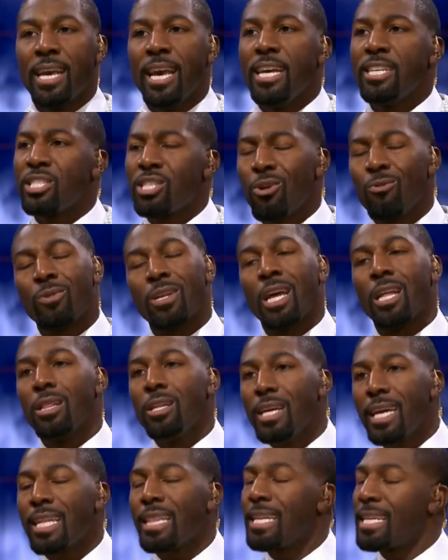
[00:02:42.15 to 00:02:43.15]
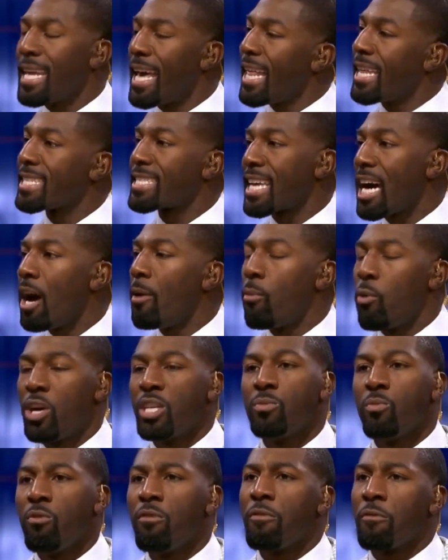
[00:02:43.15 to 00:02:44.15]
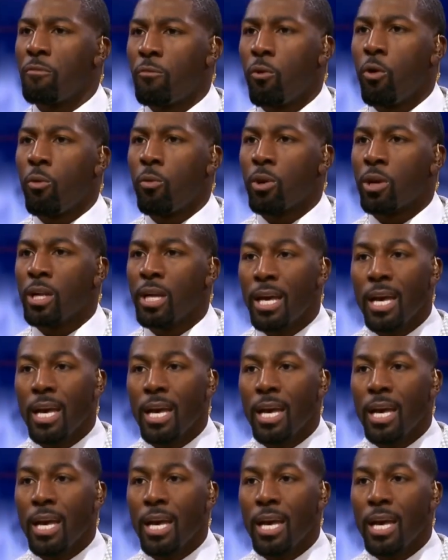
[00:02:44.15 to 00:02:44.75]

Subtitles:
And so when I look at the Dallas Cowboys moving forward,